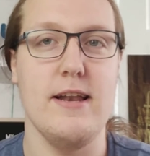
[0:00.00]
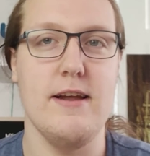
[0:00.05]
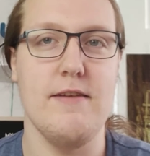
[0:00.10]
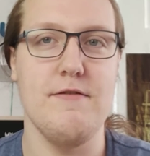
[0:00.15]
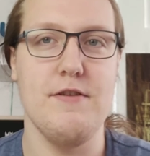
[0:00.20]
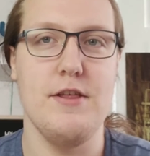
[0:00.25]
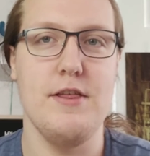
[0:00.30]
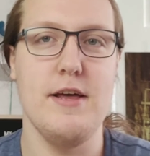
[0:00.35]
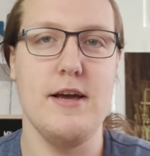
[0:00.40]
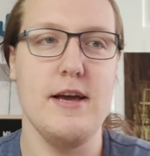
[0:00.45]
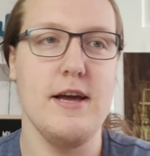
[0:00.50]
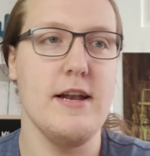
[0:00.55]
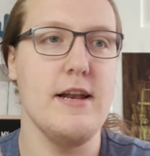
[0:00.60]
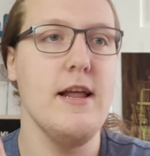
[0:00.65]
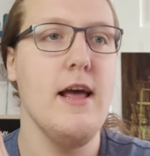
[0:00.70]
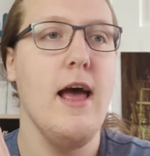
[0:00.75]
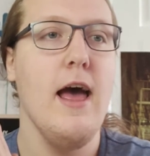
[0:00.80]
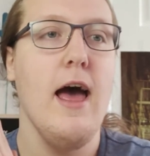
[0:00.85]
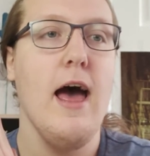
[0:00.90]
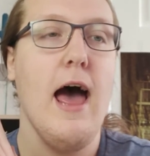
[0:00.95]
and everything, and
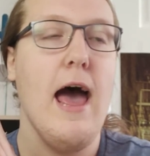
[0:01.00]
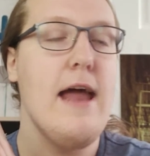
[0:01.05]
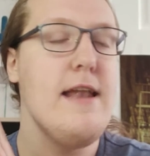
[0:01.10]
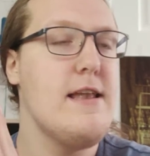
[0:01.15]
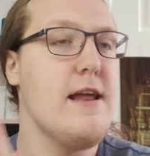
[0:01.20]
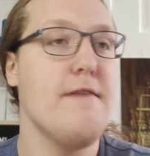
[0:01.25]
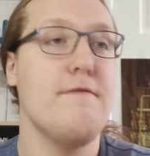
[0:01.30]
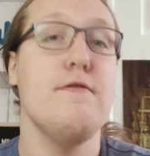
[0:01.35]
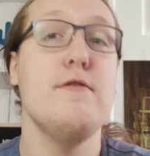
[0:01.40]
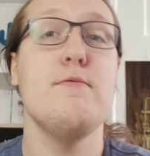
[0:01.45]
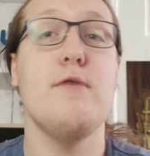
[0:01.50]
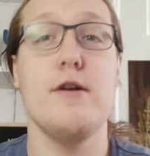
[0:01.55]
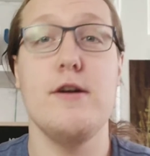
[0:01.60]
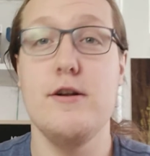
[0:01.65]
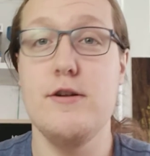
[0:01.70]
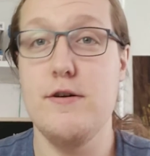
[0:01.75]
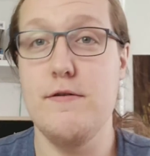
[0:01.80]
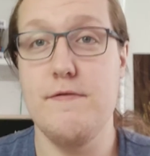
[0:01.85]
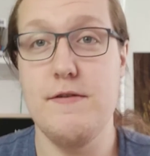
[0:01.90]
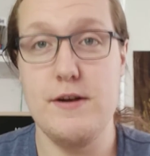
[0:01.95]
I definitely want
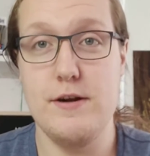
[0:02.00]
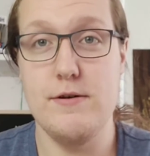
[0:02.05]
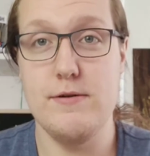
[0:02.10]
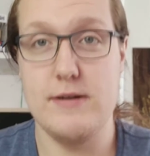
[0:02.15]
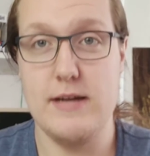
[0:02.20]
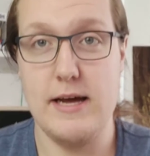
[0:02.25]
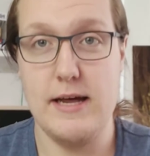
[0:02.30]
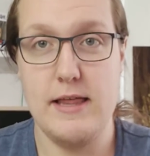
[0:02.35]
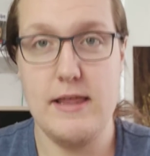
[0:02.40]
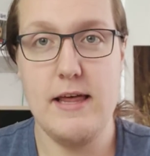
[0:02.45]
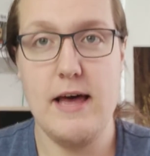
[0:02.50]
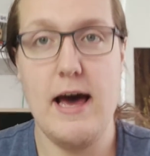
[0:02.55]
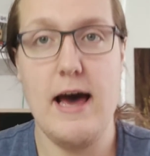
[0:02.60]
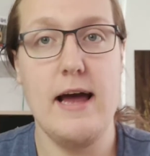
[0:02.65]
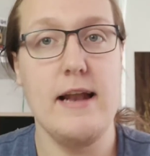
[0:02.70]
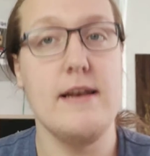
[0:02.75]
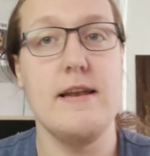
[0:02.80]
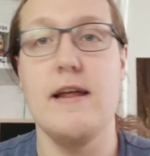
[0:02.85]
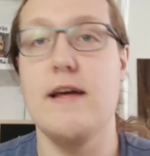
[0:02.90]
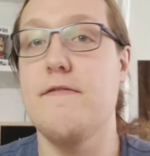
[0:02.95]
to do videos like
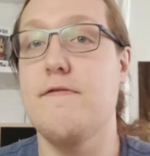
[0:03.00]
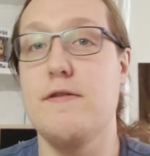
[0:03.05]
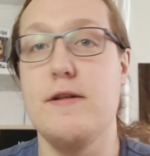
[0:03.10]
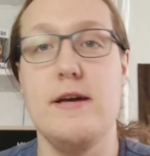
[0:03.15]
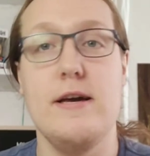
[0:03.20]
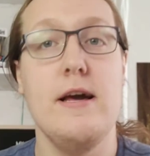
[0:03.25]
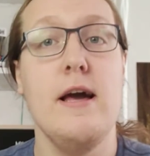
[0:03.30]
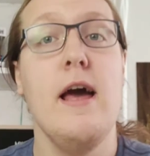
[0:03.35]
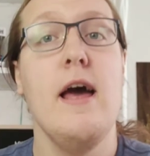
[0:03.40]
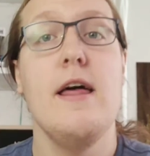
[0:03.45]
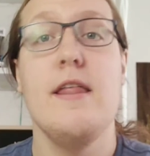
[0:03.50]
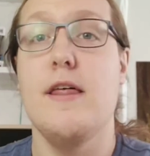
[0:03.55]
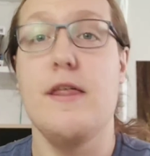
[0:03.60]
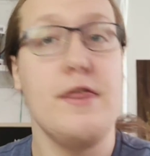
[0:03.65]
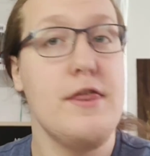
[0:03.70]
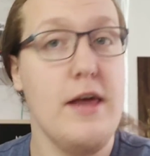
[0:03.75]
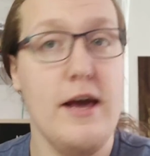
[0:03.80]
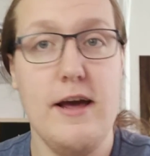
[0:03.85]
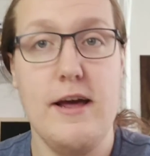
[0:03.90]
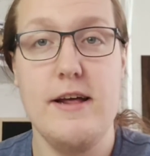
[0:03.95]
that. Definitely, is
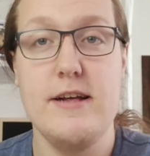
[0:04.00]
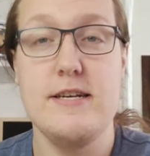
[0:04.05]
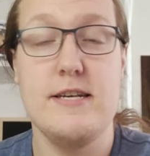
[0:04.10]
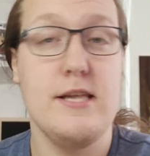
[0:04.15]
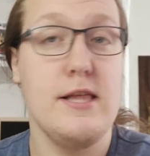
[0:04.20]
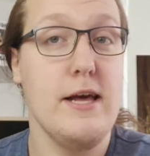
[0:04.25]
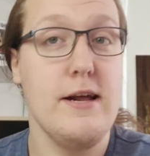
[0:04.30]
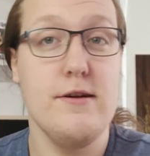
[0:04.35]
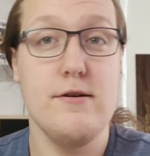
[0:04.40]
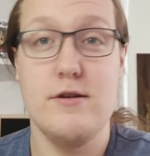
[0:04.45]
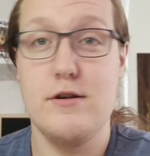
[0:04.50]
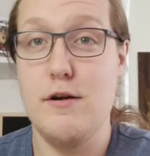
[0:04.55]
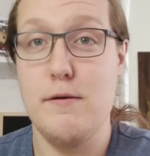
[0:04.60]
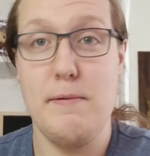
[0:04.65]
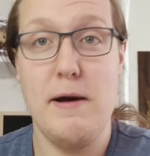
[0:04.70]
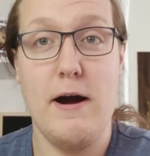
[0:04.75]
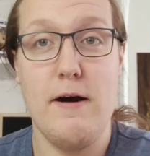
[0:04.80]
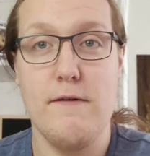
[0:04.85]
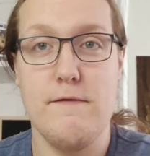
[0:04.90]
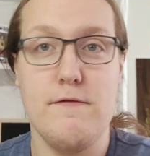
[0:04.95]
Thanos too
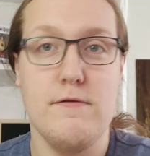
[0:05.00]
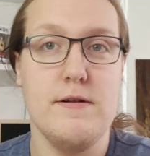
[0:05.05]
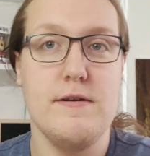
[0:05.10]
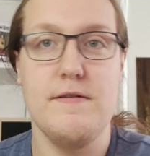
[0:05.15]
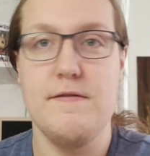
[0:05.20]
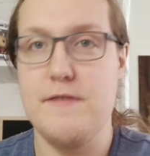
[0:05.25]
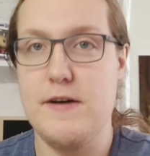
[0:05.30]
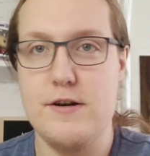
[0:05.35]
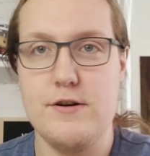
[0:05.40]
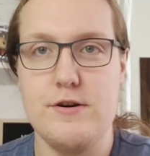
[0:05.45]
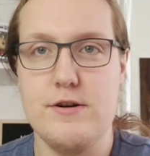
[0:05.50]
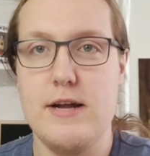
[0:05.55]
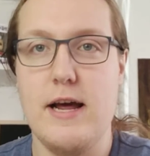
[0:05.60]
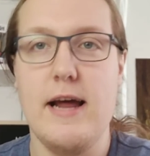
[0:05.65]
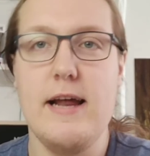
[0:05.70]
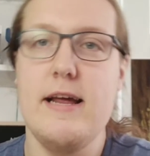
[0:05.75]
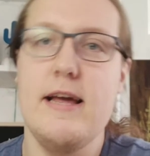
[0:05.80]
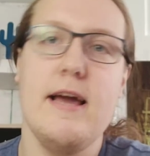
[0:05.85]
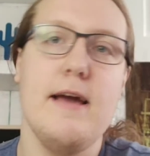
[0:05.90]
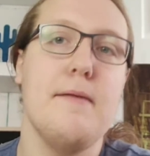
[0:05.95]
powerful in Avengers
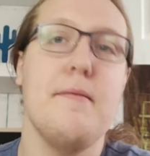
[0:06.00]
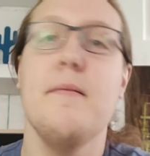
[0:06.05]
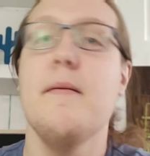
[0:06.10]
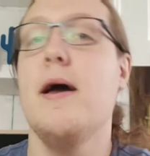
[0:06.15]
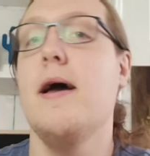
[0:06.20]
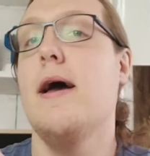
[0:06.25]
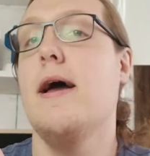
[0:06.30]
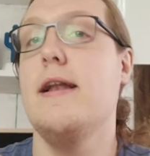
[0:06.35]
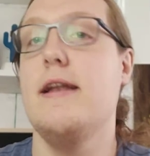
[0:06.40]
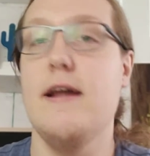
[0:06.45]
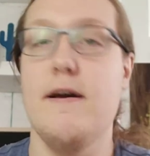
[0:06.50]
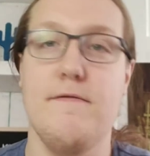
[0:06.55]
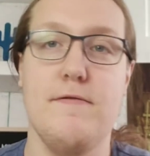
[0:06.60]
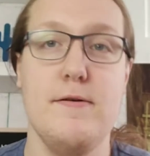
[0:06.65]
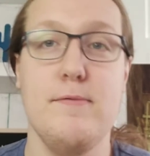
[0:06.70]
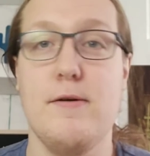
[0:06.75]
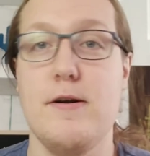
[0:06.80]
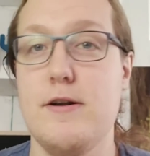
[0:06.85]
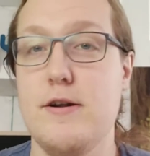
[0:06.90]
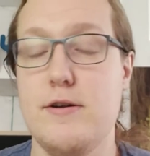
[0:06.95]
Endgame?
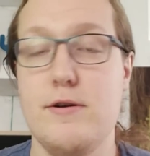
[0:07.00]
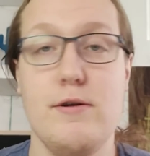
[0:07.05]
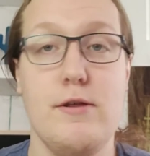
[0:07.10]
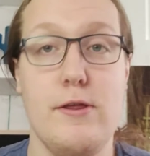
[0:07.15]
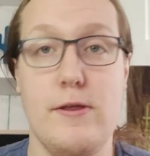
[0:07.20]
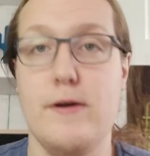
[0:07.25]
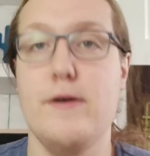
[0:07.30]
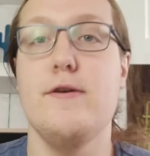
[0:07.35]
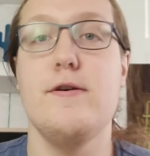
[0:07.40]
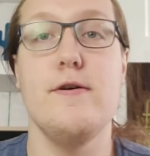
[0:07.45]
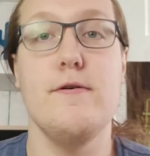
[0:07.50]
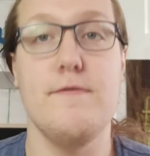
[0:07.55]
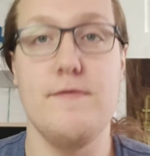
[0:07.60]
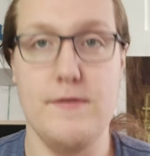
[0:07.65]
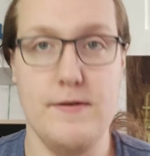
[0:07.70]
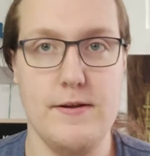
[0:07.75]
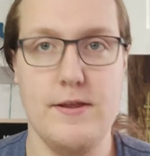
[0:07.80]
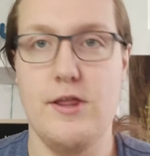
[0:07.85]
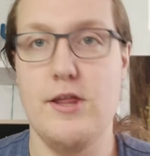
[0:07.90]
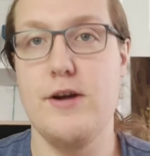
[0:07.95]
Definitely want to do theory
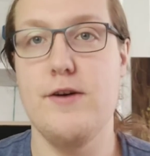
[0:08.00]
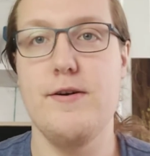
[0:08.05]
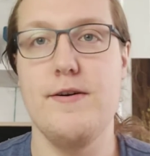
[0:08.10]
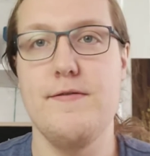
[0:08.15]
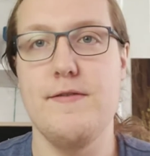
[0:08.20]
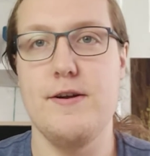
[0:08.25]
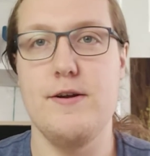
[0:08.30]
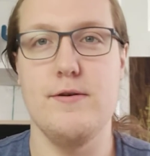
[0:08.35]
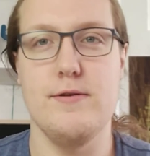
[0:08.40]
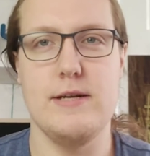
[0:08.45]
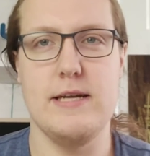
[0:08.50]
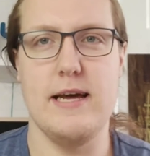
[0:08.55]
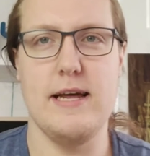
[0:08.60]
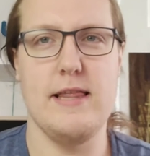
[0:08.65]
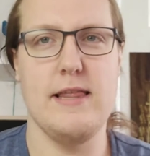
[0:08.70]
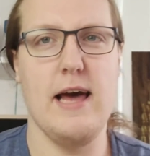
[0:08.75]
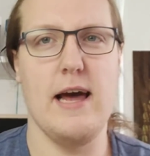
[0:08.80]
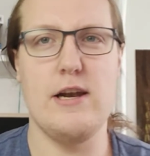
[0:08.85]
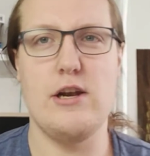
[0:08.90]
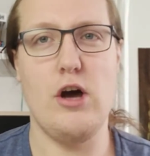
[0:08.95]
videos
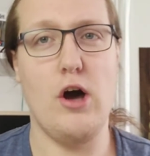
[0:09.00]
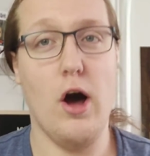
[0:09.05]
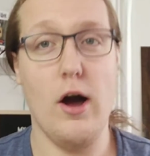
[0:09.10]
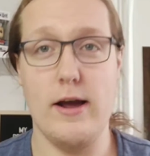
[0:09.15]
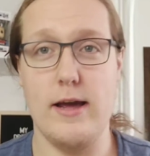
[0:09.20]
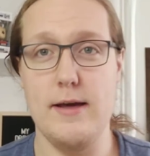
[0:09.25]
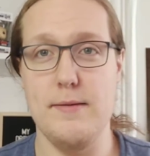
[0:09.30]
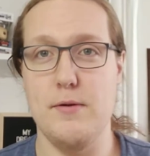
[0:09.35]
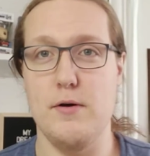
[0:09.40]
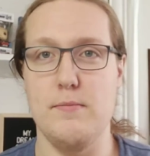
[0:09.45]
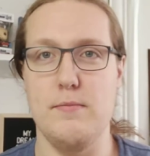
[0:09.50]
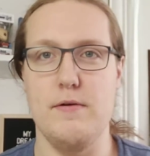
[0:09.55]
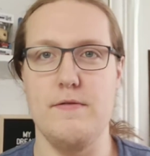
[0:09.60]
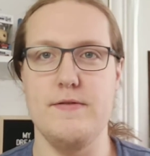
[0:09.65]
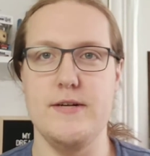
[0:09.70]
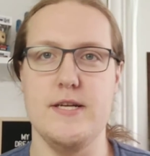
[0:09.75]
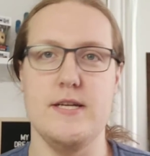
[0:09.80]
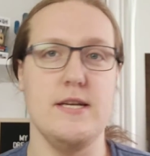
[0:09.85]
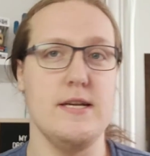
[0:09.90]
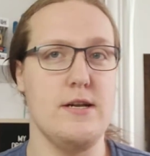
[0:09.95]
like that, talking about
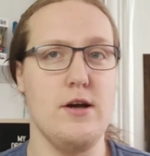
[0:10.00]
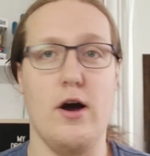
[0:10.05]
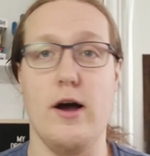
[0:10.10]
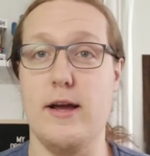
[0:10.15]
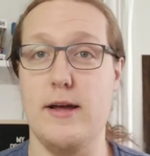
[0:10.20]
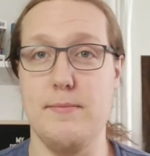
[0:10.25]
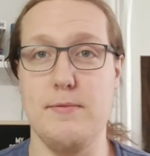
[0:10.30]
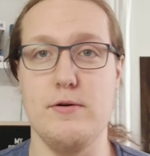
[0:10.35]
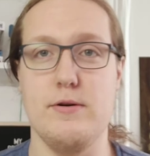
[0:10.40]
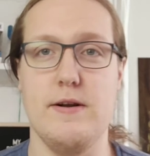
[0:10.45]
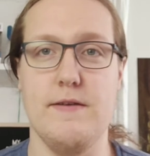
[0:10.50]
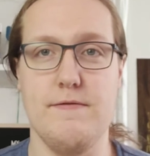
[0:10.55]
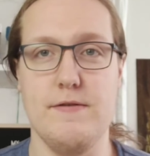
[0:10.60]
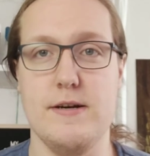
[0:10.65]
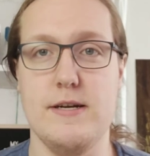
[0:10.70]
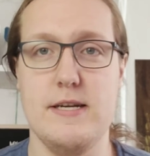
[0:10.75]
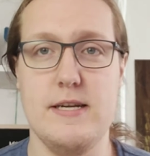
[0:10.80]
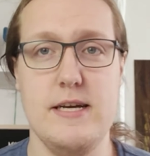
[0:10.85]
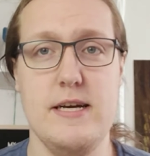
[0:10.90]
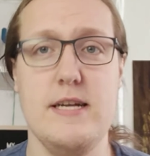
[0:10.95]
movies and talking about
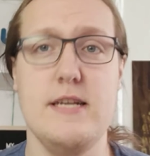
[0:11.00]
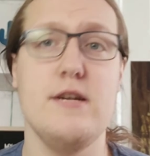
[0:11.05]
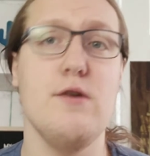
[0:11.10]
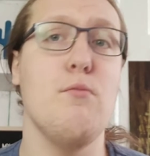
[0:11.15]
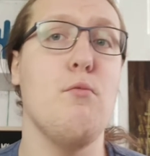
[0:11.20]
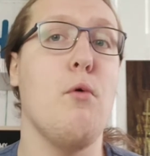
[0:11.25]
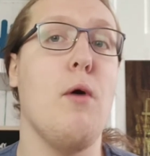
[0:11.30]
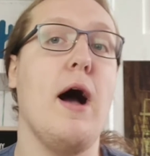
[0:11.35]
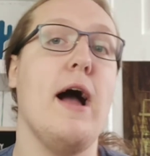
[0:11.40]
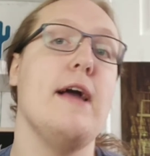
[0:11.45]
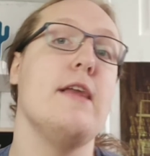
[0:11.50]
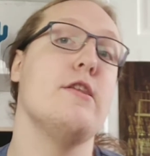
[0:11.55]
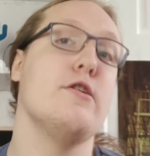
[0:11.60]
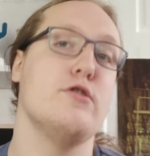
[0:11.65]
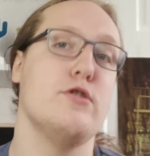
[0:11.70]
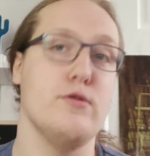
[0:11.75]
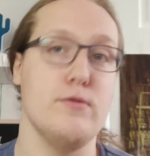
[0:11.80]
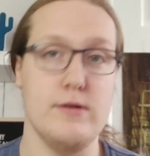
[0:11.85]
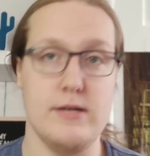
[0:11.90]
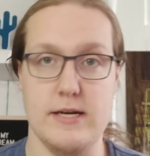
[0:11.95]
different scenes and why they're
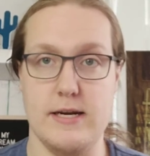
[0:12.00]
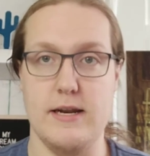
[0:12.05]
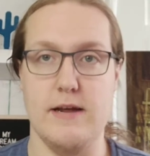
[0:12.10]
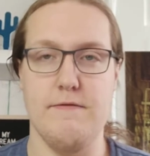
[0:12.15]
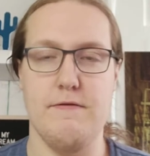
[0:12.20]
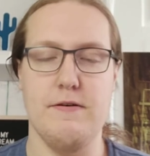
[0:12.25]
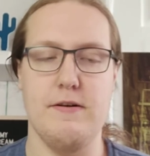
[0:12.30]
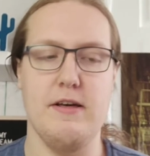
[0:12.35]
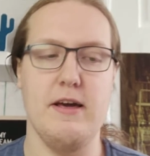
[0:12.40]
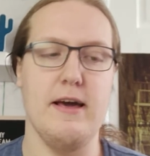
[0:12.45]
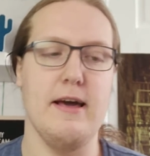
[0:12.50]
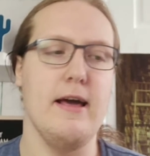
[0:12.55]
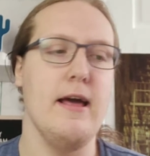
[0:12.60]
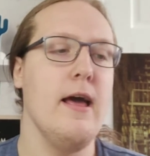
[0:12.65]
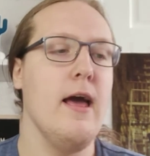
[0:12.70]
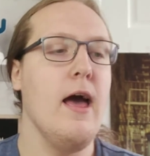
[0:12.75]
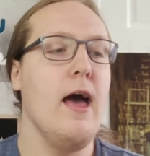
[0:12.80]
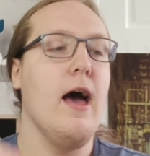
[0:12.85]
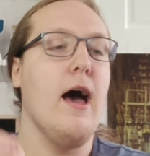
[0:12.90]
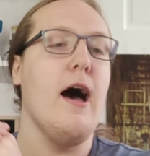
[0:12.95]
so significant.
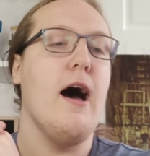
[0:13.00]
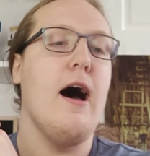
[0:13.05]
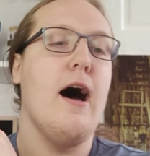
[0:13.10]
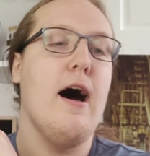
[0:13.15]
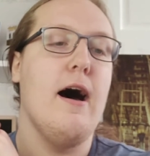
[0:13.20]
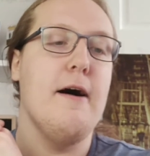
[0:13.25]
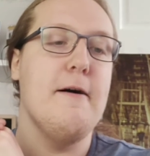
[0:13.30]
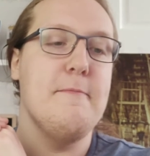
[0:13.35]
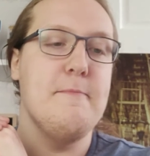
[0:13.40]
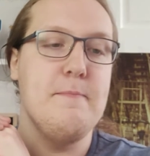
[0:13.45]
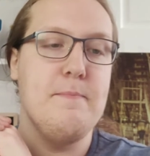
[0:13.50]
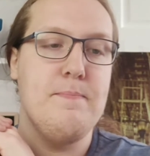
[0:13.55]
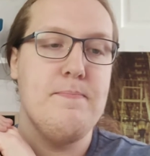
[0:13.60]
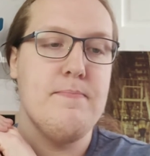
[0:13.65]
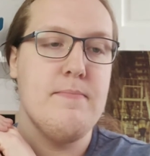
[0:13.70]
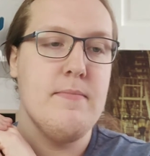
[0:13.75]
That's